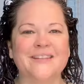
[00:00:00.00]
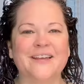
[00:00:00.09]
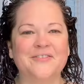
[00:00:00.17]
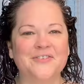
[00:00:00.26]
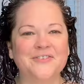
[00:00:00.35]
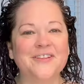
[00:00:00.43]

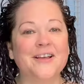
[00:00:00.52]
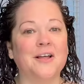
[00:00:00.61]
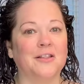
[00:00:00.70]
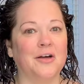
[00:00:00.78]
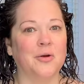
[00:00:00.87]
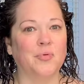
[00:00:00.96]
It feels like a
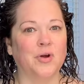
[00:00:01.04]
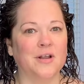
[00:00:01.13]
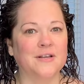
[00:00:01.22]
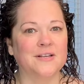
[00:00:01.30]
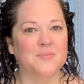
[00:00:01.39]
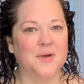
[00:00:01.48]
lot of
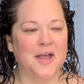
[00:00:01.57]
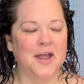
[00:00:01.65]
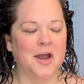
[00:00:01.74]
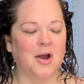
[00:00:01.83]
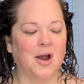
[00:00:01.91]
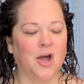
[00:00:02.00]
product in my
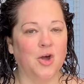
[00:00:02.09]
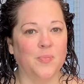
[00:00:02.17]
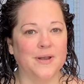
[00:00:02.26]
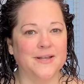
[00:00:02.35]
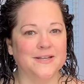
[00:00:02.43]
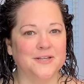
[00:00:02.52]
hair. I hope
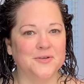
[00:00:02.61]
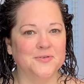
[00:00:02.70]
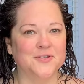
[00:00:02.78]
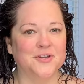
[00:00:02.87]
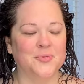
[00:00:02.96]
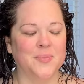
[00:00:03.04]
I didn't
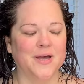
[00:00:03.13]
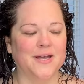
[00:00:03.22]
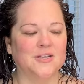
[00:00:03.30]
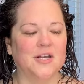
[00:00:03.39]
use too much.